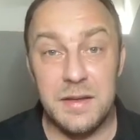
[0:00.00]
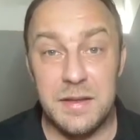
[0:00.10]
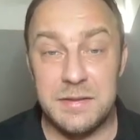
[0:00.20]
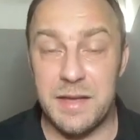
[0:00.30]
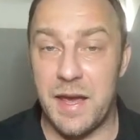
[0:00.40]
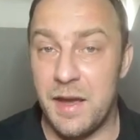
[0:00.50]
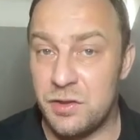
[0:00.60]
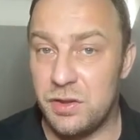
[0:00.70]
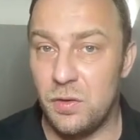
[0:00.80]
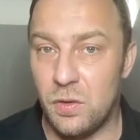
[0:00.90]
Is
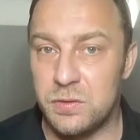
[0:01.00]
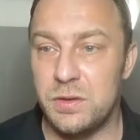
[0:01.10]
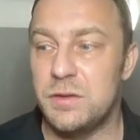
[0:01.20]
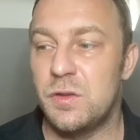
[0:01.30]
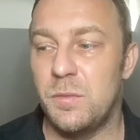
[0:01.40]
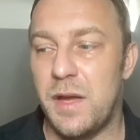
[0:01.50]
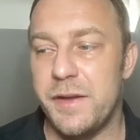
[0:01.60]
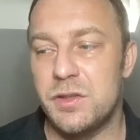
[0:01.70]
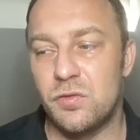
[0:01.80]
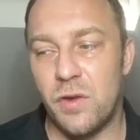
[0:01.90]
actually also in some
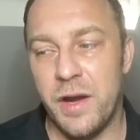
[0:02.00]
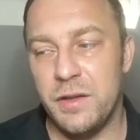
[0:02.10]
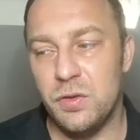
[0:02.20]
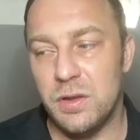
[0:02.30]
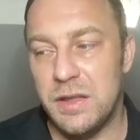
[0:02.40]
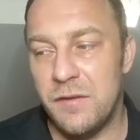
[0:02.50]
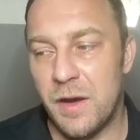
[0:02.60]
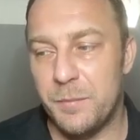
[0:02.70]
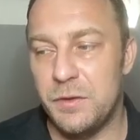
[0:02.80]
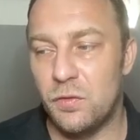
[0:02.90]
lines trying to give
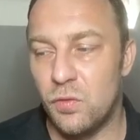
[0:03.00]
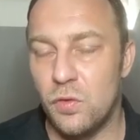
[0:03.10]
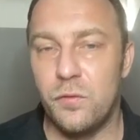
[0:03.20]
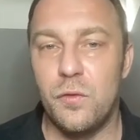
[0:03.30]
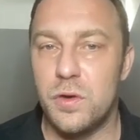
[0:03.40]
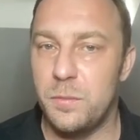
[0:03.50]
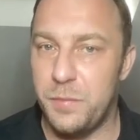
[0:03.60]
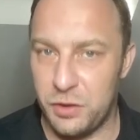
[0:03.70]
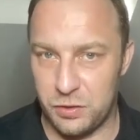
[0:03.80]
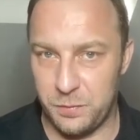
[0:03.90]
up the rook for
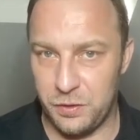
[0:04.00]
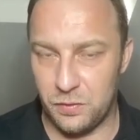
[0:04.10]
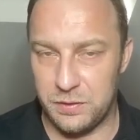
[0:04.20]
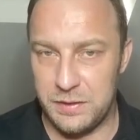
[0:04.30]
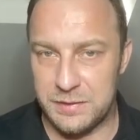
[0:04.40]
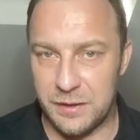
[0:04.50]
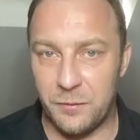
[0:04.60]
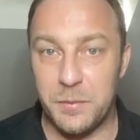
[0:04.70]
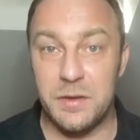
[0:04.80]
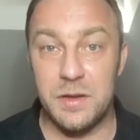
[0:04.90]
bishop here on
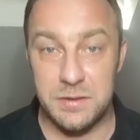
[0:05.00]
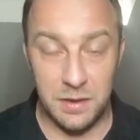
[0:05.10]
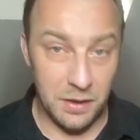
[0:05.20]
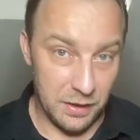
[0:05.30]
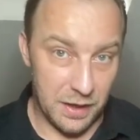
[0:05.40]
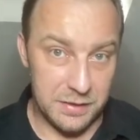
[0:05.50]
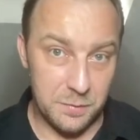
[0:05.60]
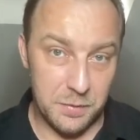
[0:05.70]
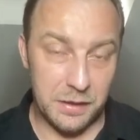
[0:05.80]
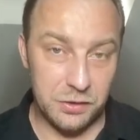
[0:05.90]
d7 because as I
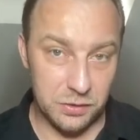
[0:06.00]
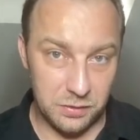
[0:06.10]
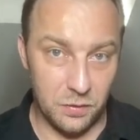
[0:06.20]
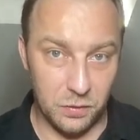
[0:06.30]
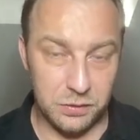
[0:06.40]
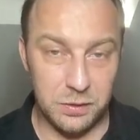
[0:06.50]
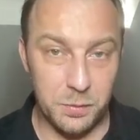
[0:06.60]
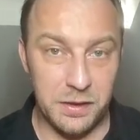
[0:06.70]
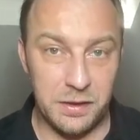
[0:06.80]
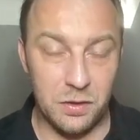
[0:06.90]
mentioned also in the
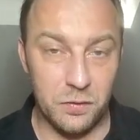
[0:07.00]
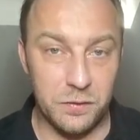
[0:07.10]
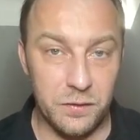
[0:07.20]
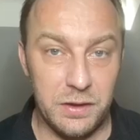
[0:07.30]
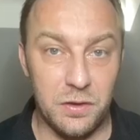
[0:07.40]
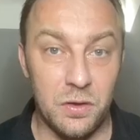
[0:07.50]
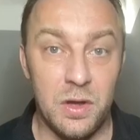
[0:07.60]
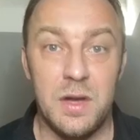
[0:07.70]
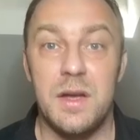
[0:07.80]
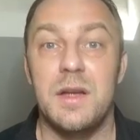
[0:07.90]
beginning of the video,
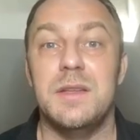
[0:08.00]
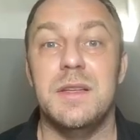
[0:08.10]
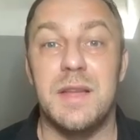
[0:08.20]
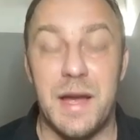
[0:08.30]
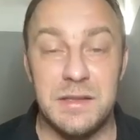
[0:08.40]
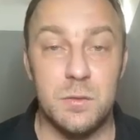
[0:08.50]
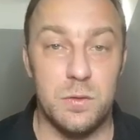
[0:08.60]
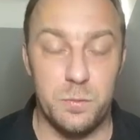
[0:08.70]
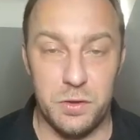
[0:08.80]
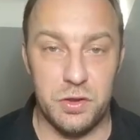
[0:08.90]
the light
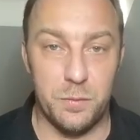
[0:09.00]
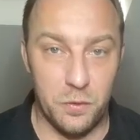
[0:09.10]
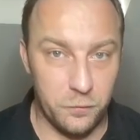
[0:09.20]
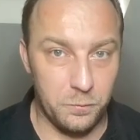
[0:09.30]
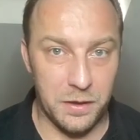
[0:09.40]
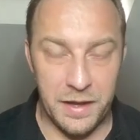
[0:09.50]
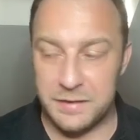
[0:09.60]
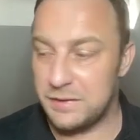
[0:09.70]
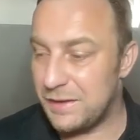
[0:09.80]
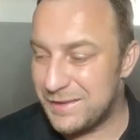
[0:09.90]
square bishop of
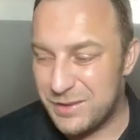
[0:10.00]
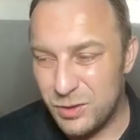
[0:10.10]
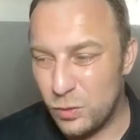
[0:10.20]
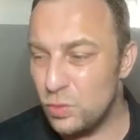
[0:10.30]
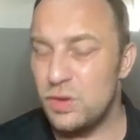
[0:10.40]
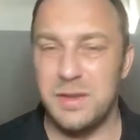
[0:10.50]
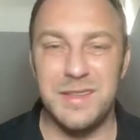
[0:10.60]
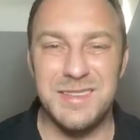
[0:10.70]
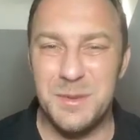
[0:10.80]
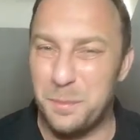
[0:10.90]
blacks is usually
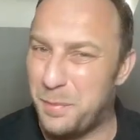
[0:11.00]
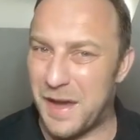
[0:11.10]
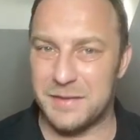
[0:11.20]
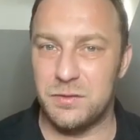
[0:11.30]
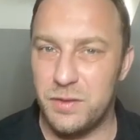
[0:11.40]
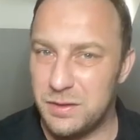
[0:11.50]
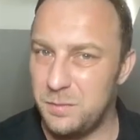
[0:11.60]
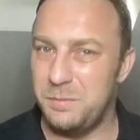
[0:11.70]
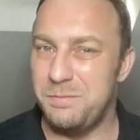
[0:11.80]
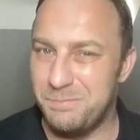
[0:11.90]
the best, really
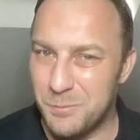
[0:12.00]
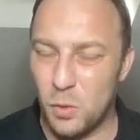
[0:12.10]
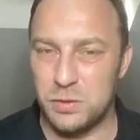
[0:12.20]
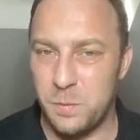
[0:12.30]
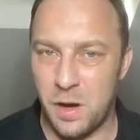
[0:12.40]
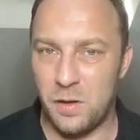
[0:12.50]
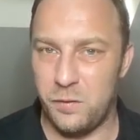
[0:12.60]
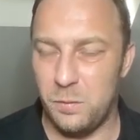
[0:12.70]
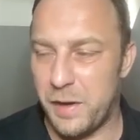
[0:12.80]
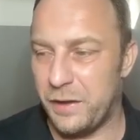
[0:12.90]
the most
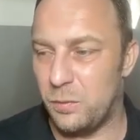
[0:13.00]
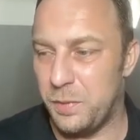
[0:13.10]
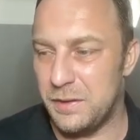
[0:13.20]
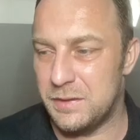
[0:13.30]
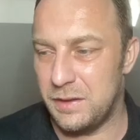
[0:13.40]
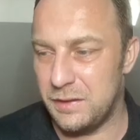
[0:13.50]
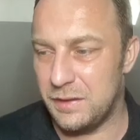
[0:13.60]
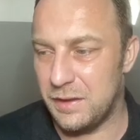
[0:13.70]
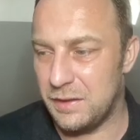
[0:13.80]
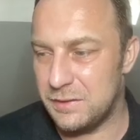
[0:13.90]
powerful minor piece in the
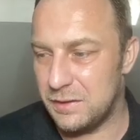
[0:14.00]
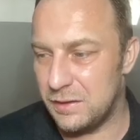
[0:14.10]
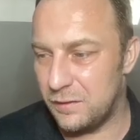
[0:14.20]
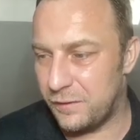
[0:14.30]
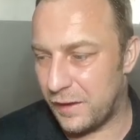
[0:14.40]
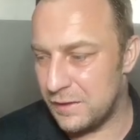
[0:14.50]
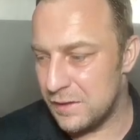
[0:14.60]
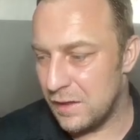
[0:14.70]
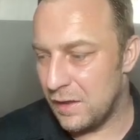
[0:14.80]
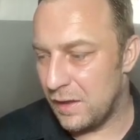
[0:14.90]
King's Indian defense.
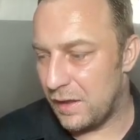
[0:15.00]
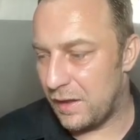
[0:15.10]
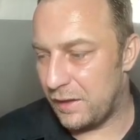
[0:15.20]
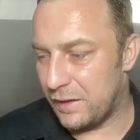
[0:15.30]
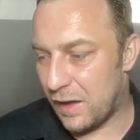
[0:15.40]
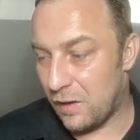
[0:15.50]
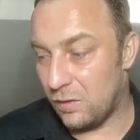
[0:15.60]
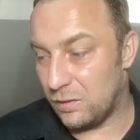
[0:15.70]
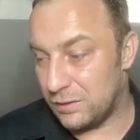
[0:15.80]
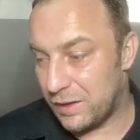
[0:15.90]
And
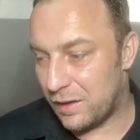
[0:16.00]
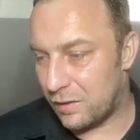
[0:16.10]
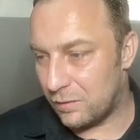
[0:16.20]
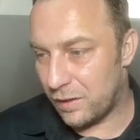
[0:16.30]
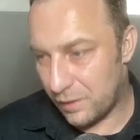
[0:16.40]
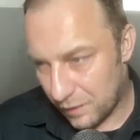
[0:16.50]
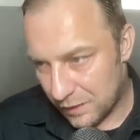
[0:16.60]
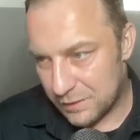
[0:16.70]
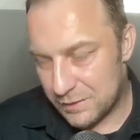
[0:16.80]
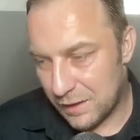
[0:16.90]
now they're,
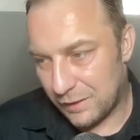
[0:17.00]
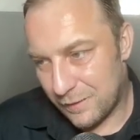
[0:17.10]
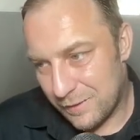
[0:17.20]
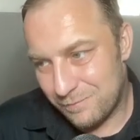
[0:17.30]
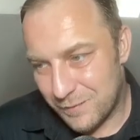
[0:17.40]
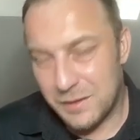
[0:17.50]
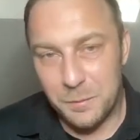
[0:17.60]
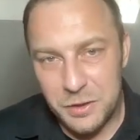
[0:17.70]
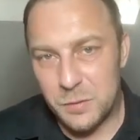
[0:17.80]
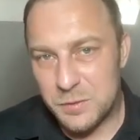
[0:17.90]
as I said, the
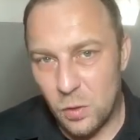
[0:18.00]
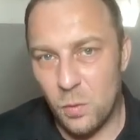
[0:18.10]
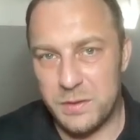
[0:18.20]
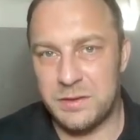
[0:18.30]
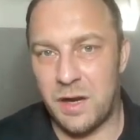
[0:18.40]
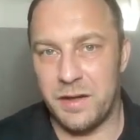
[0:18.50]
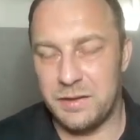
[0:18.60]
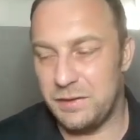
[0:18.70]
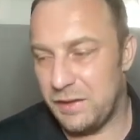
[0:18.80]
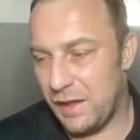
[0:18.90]
bishop is always
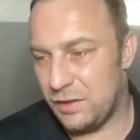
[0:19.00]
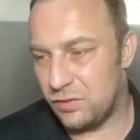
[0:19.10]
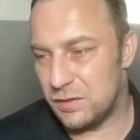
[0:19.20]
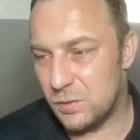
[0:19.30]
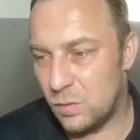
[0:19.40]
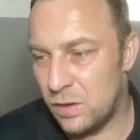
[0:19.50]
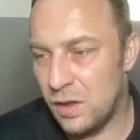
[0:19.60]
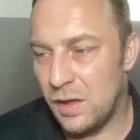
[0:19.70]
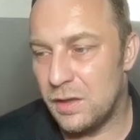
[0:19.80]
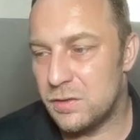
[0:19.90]
targeting the h3 square
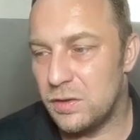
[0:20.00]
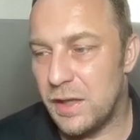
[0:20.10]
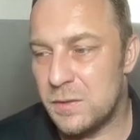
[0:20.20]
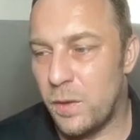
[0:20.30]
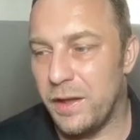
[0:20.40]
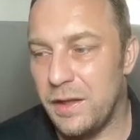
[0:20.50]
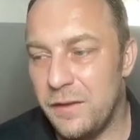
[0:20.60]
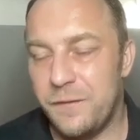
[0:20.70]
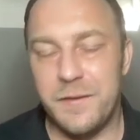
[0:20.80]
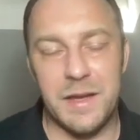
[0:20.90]
so that's why
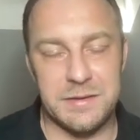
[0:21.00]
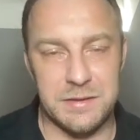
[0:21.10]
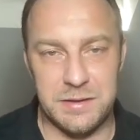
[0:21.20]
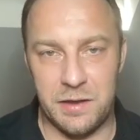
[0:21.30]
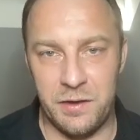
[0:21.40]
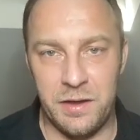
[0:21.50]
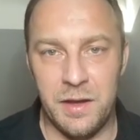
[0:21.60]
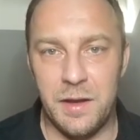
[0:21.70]
if necessary